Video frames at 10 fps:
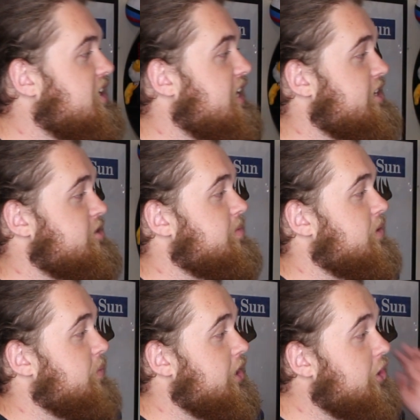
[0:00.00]

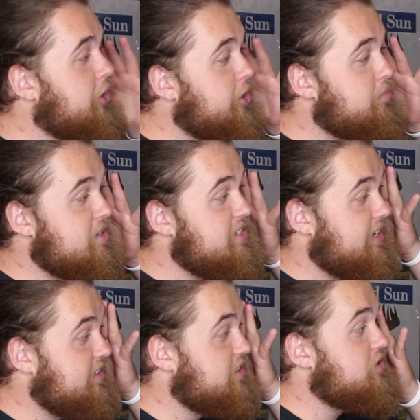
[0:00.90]
announcement when Hurn
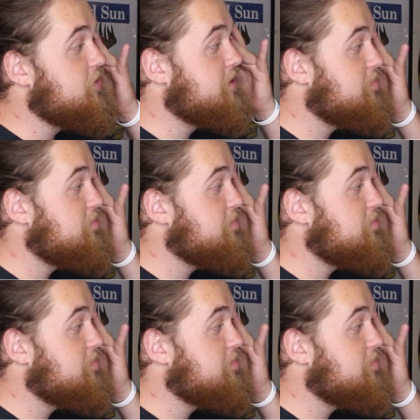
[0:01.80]
presented to his